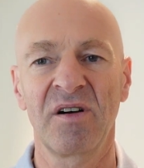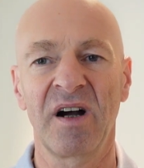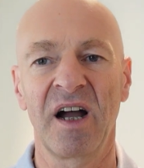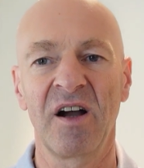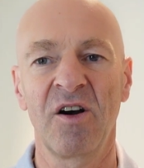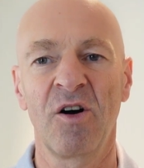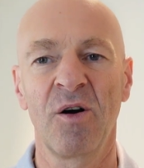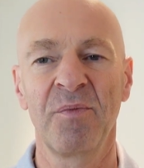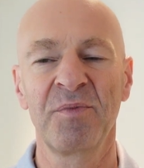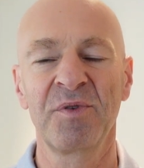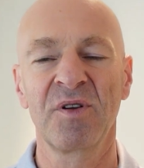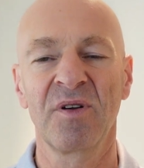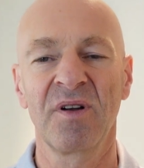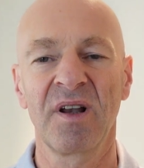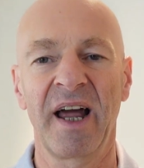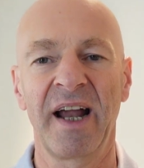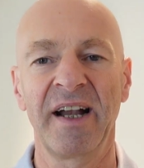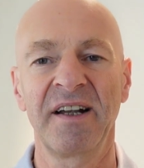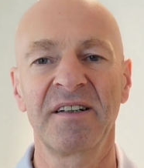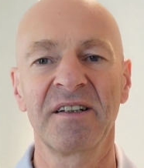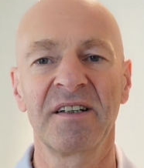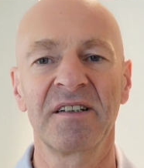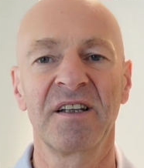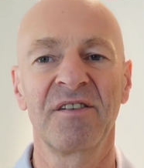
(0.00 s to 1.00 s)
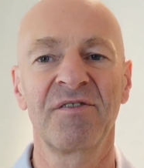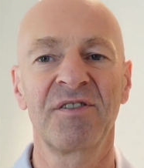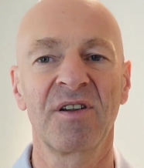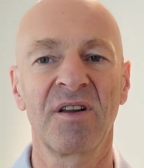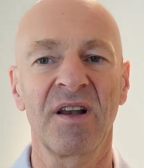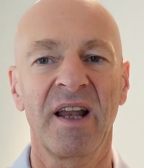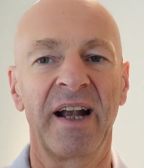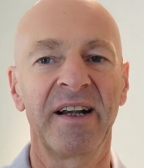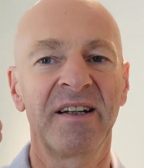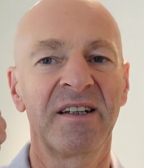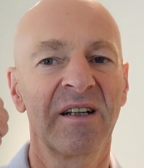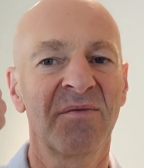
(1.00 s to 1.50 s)
I hope you liked it. If you
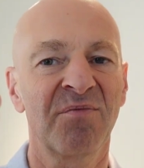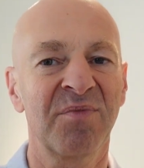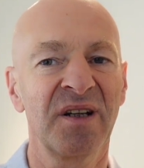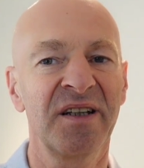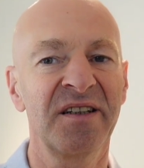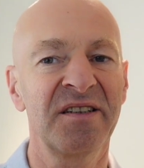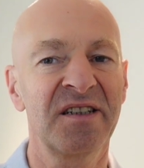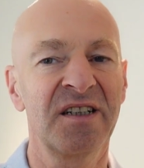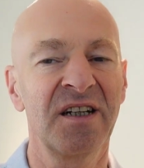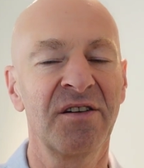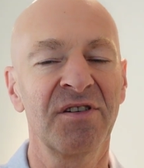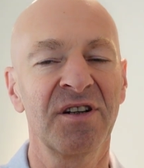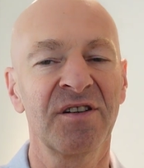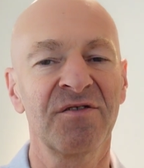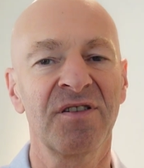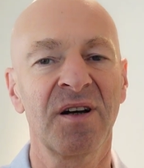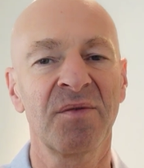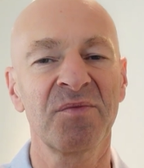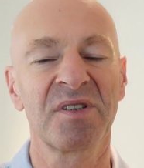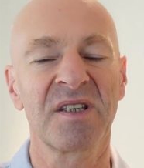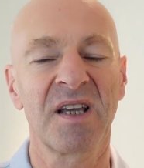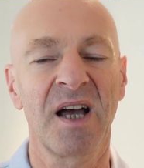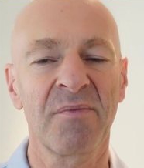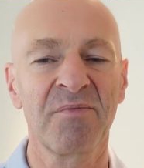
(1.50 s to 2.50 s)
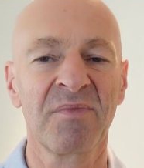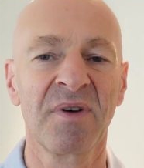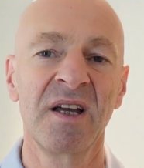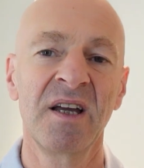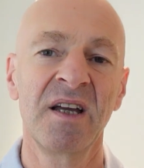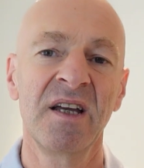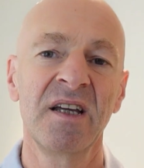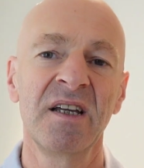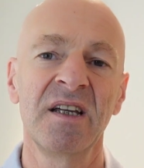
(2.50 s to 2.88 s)
liked it, please give it a thumbs up.